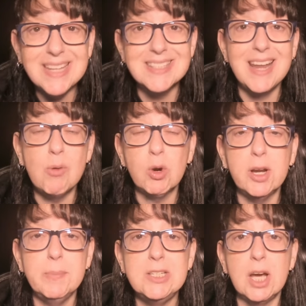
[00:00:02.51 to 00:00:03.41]
and today we're going
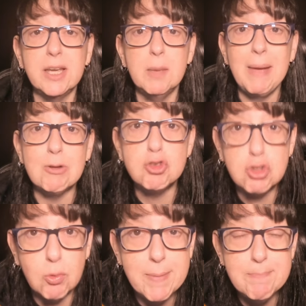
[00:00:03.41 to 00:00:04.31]
to be talking about
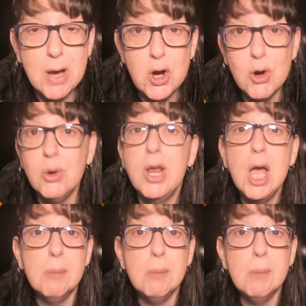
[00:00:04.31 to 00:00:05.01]
trim mode,